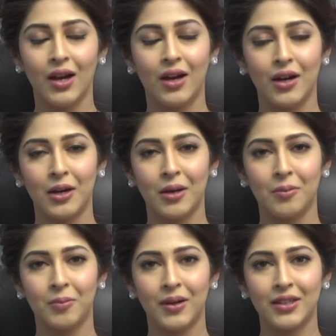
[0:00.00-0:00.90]

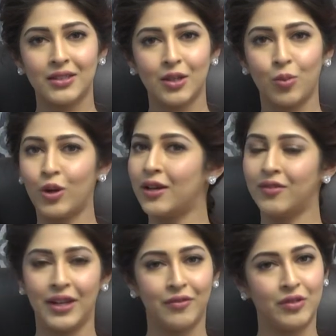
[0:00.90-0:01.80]
but
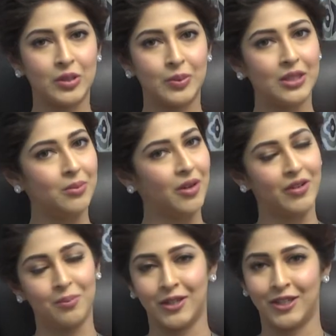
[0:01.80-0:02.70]
whatever I worked with him, I've
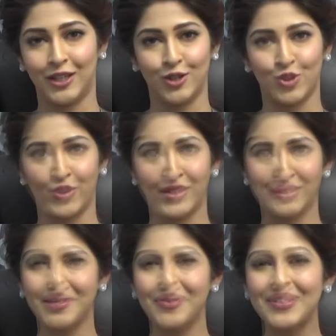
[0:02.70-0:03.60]
completely enjoyed.
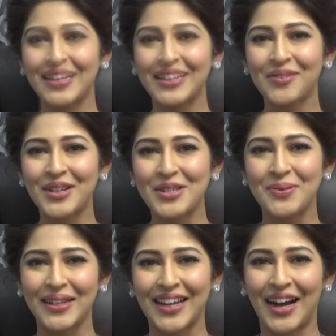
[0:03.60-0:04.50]
I'm using the word
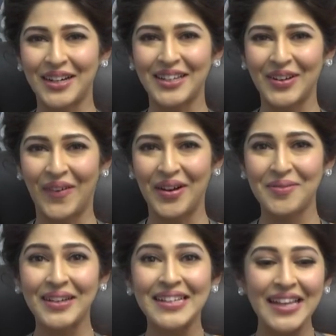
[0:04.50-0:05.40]
sweetheart a
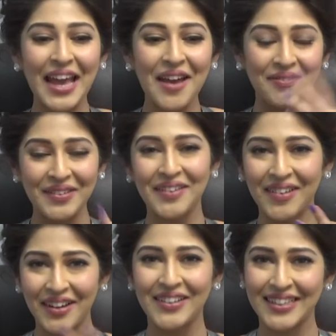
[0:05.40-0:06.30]
lot because
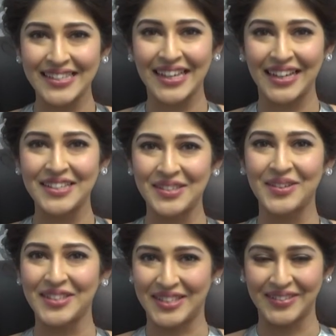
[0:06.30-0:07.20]
everyone on the set is
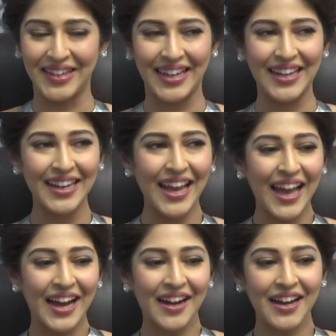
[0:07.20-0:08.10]
so sweet.
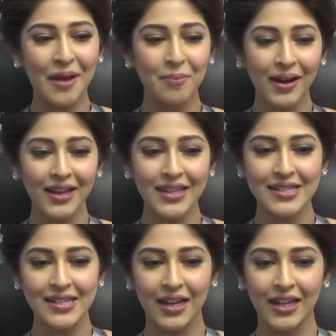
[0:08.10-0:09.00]
Heba
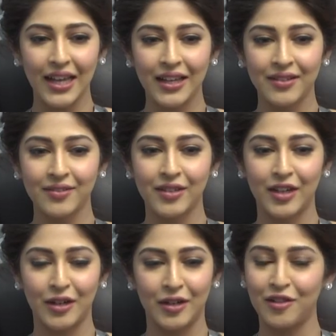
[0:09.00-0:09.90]
is again
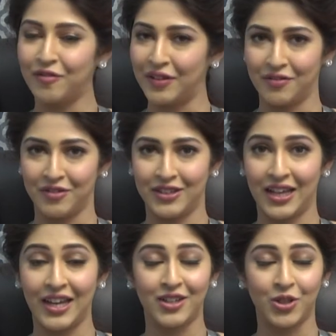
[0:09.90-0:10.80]
a favorite.
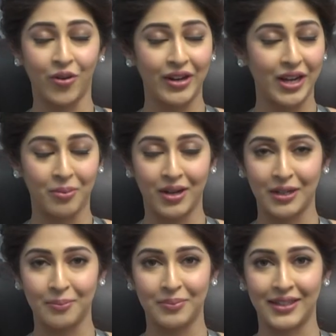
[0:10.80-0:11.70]
I adore Heba
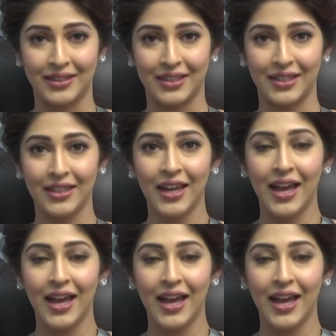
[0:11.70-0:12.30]
completely,